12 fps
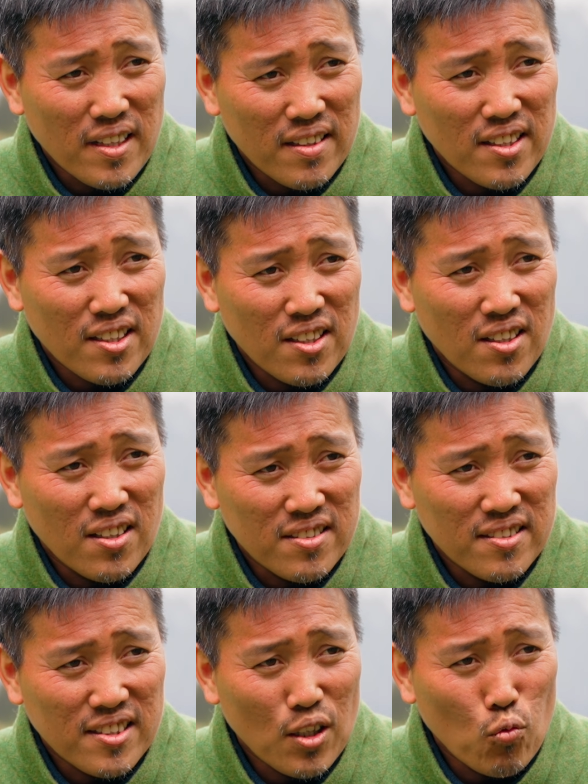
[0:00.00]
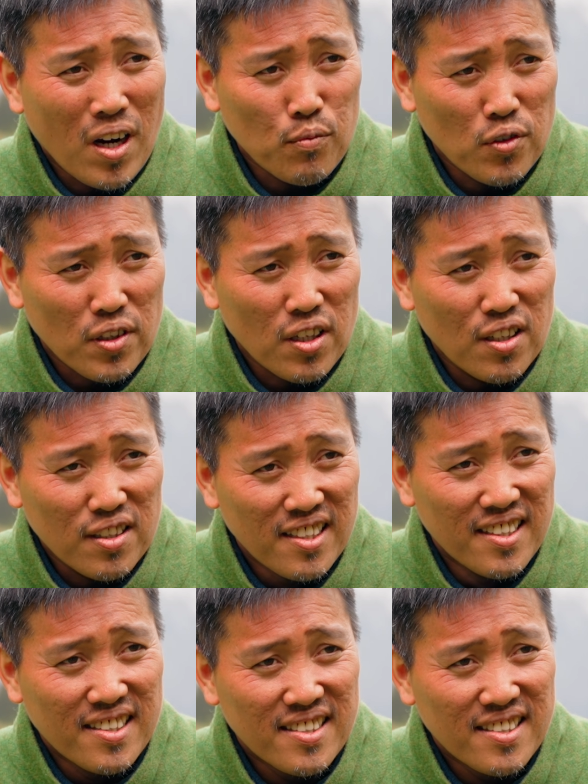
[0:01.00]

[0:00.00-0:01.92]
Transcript: that they're God, they're one with God.